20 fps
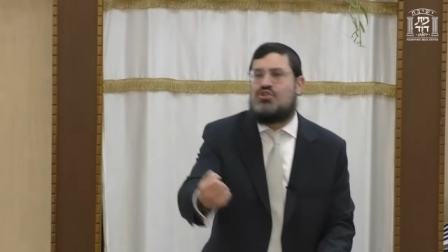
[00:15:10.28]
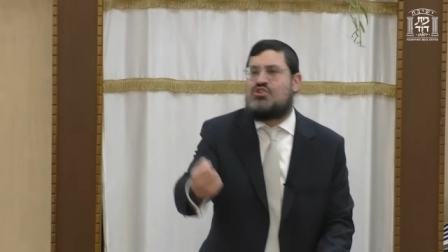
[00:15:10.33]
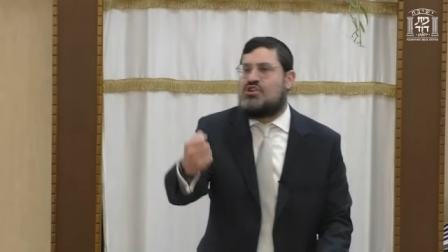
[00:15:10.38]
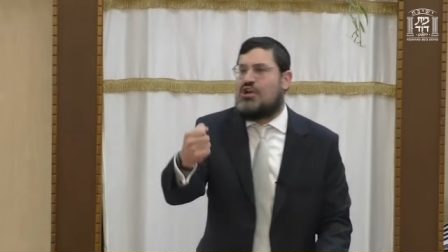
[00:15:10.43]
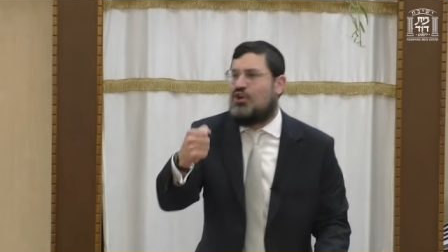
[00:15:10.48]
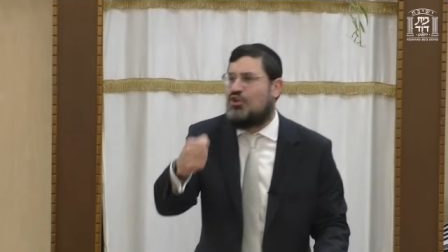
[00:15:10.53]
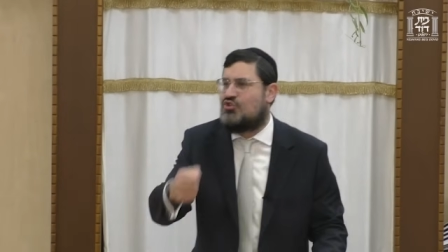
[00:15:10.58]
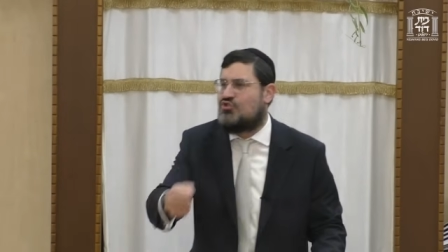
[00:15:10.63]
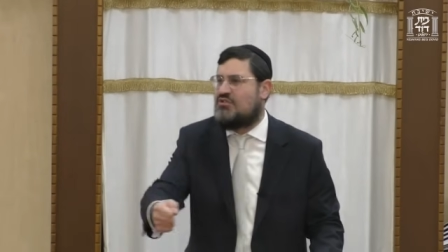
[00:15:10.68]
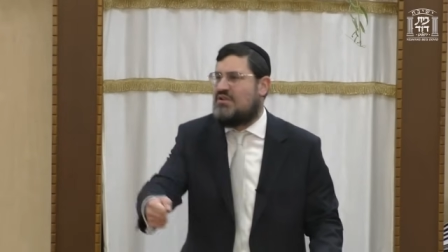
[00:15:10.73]

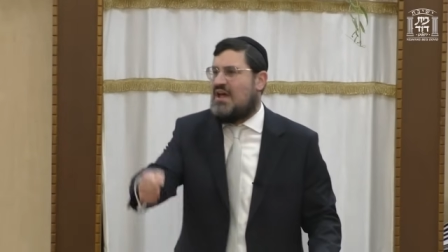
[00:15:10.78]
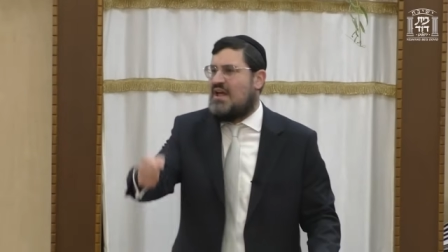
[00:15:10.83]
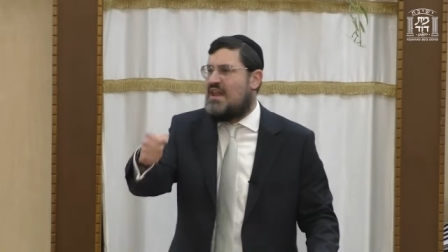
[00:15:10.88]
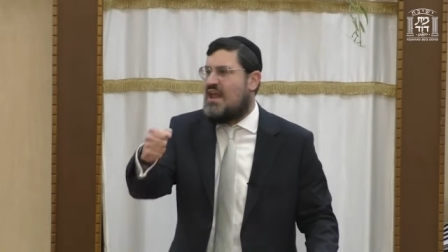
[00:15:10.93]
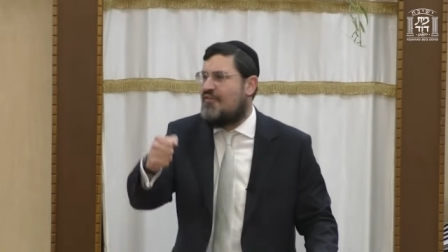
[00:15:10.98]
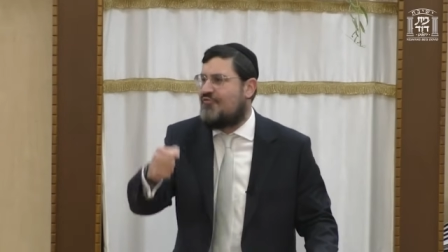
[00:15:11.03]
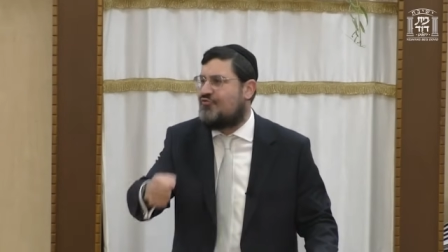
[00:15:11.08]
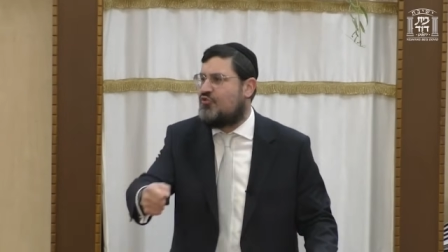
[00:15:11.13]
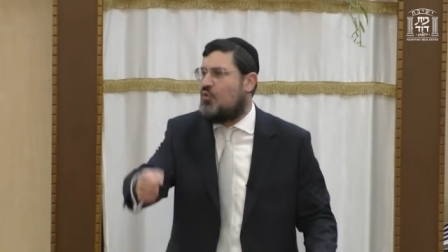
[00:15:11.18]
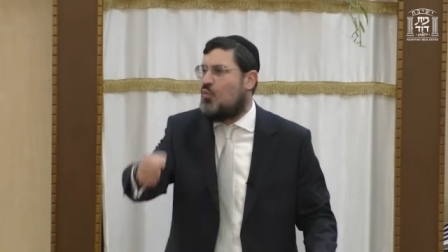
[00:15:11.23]
children I
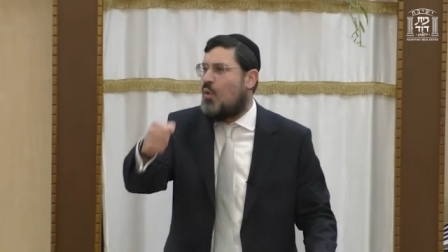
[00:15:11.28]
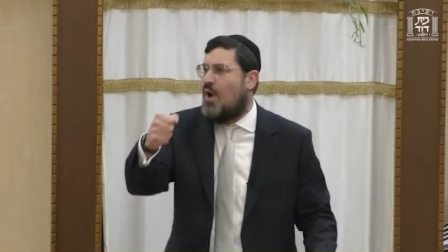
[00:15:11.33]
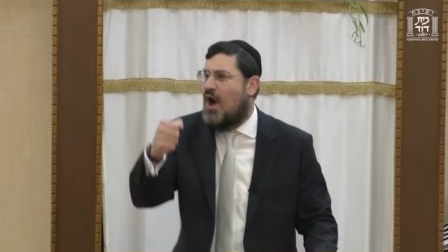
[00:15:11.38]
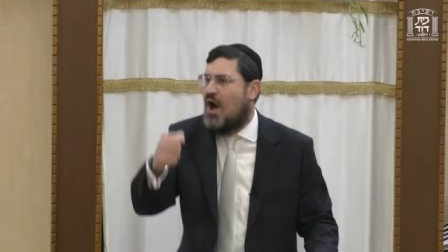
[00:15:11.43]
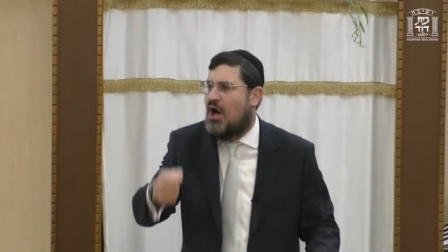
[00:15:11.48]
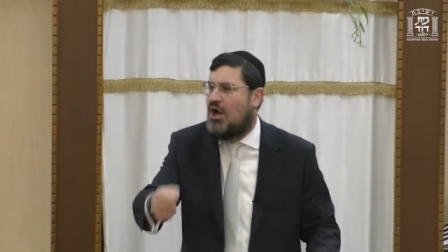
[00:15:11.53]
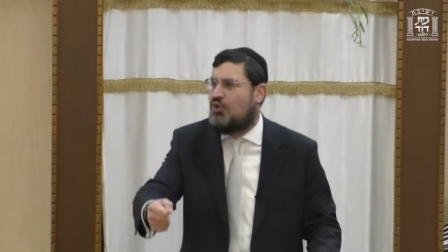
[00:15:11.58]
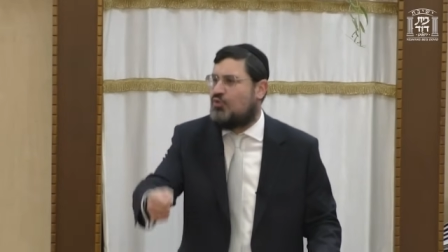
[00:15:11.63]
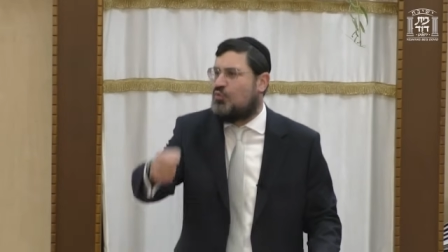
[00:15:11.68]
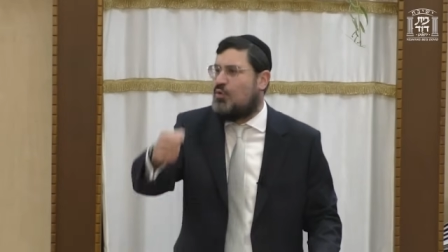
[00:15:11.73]
left the
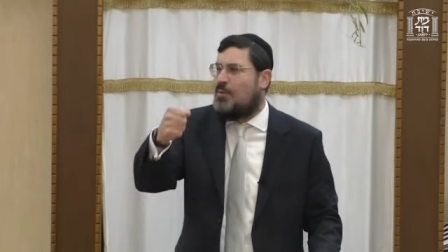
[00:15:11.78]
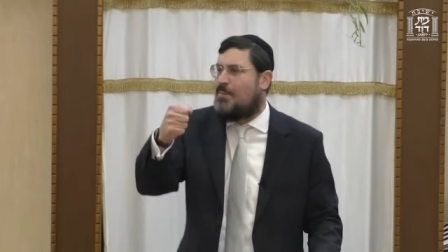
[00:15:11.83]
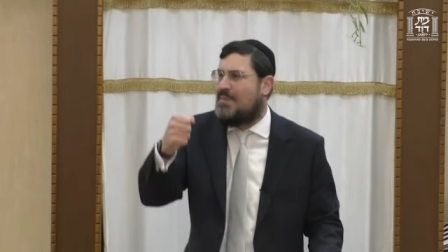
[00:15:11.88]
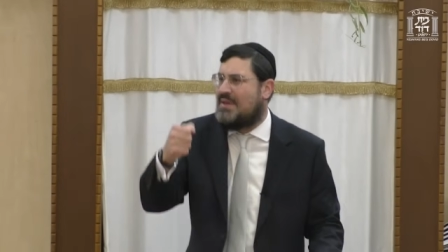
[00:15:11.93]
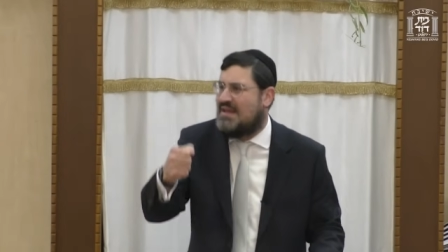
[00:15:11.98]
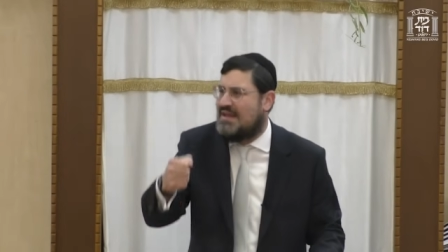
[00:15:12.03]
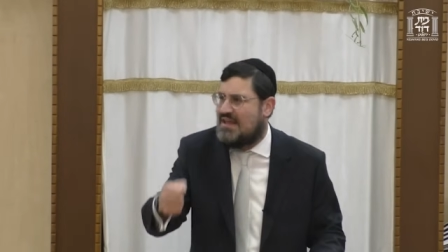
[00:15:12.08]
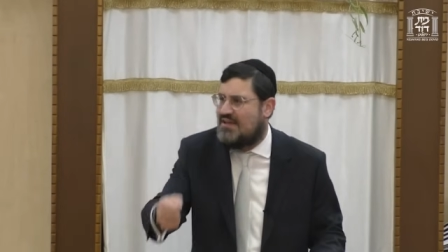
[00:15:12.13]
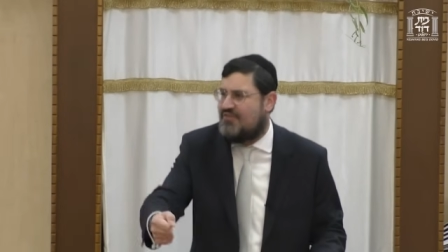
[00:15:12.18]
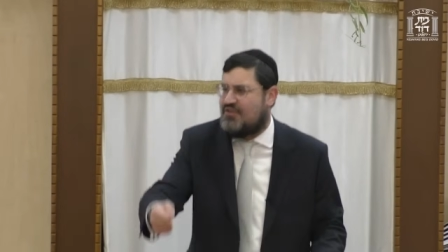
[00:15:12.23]
world will
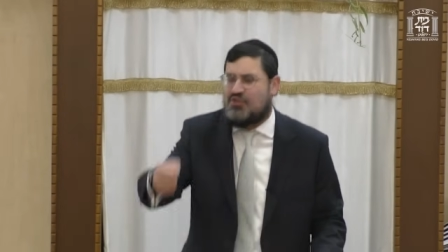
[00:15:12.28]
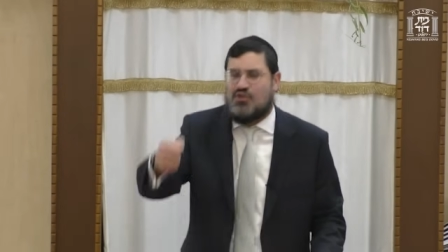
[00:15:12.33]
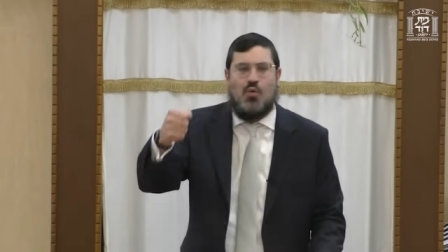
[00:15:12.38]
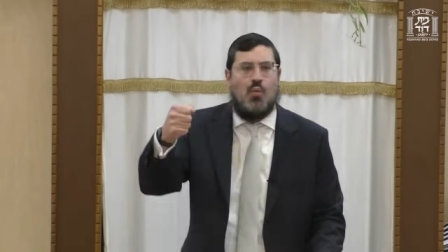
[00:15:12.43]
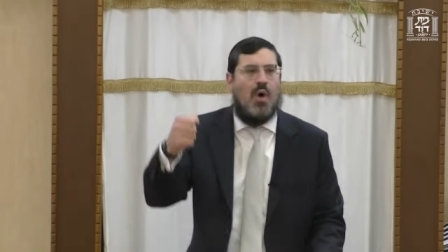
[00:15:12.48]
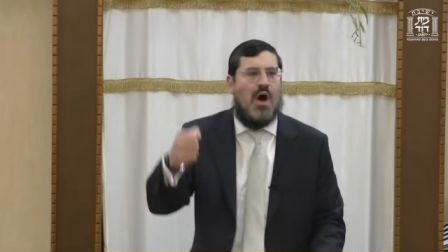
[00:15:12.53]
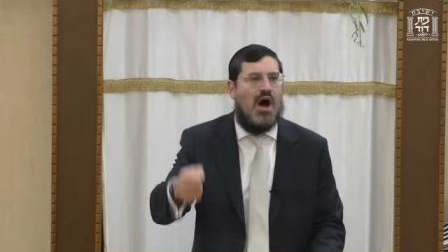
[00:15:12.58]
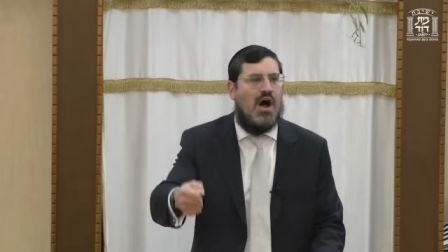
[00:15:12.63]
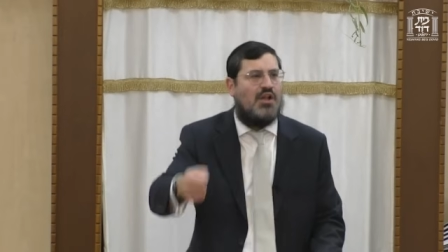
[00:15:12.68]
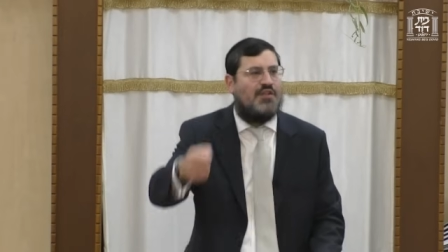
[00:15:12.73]
be leaving the
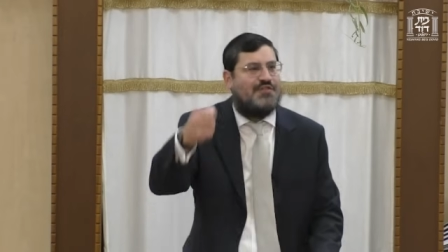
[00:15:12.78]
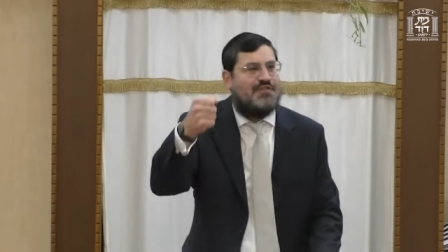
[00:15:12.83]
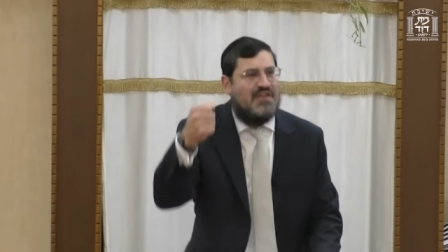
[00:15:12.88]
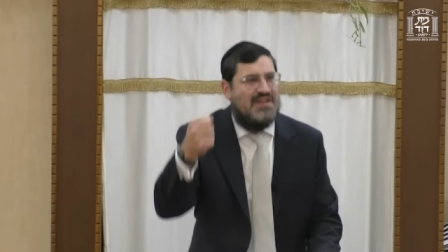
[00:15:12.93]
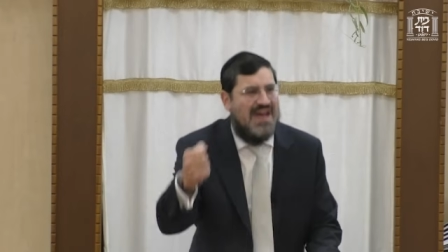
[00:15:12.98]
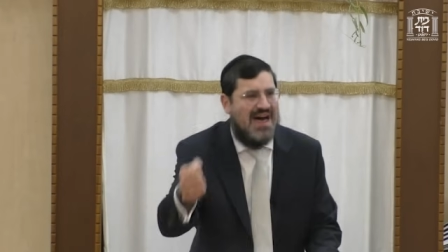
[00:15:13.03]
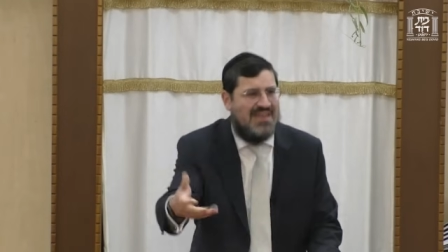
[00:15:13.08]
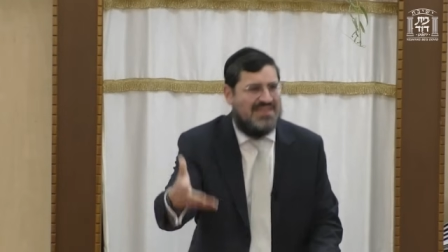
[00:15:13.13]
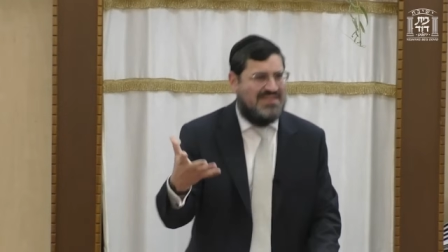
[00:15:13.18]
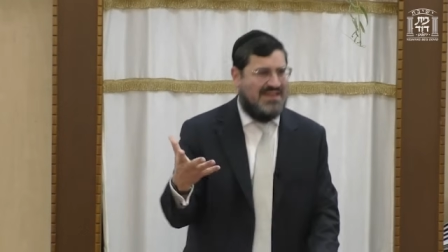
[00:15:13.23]
world for
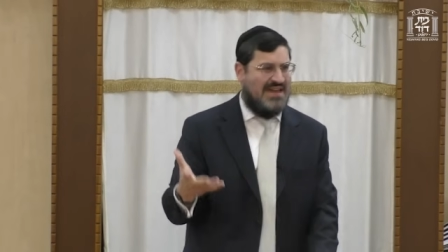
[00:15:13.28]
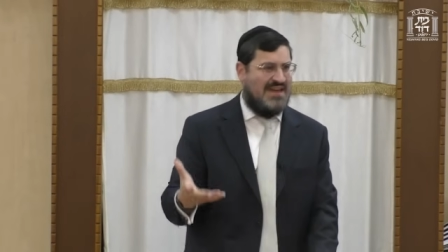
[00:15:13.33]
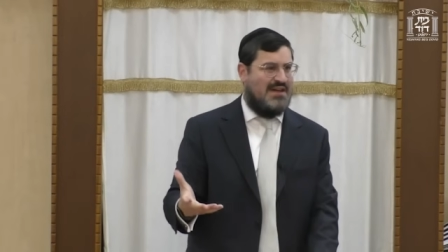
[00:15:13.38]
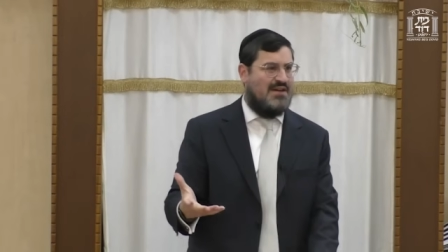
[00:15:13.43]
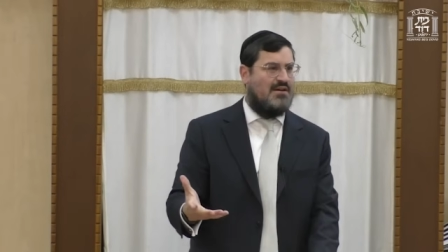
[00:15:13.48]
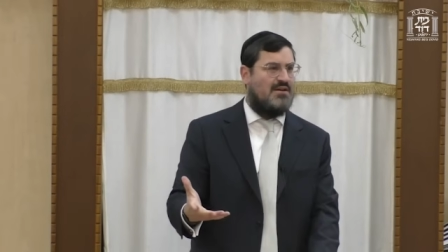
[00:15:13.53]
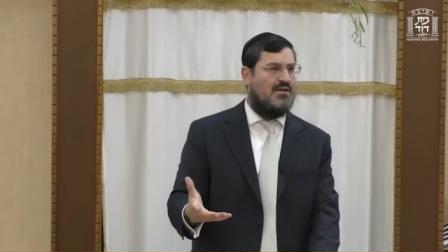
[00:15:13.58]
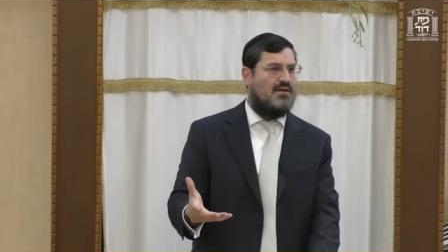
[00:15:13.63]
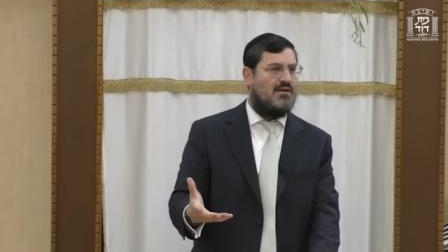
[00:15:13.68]
nothing.